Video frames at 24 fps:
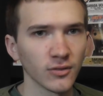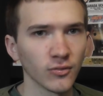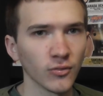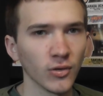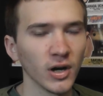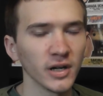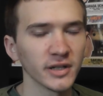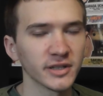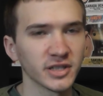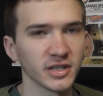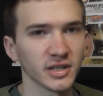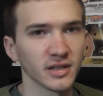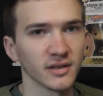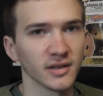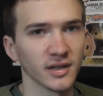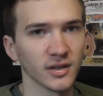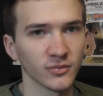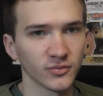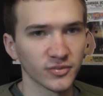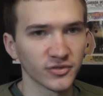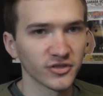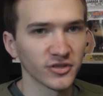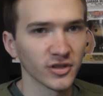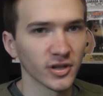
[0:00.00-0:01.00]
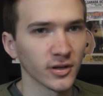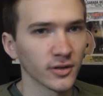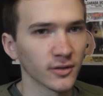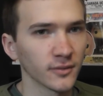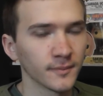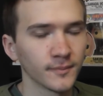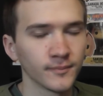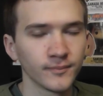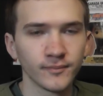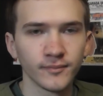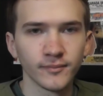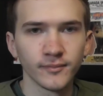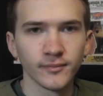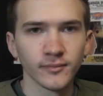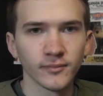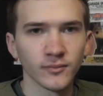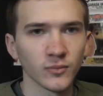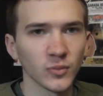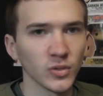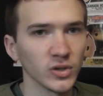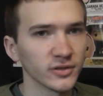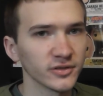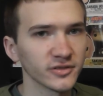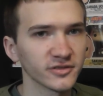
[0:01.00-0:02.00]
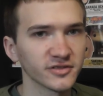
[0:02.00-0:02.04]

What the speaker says: watching them, so we'll